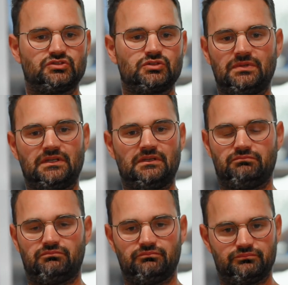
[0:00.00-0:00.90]
should be
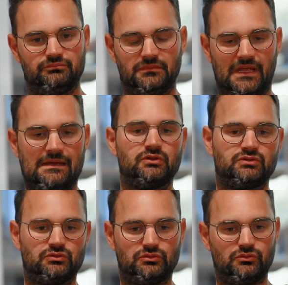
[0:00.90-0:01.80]
able
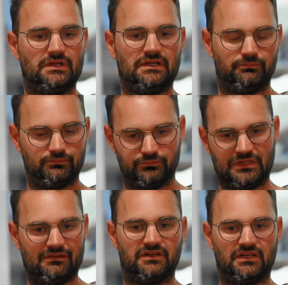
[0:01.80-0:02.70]
to really put
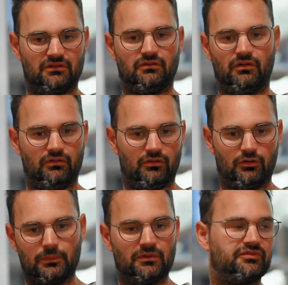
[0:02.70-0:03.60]
everything on a
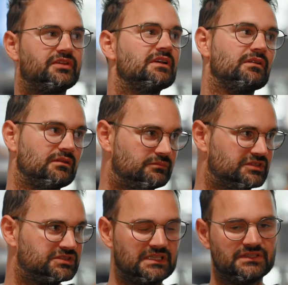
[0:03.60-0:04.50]
couple of single
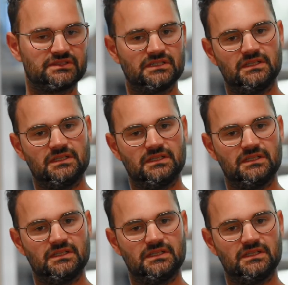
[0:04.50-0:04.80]
machines.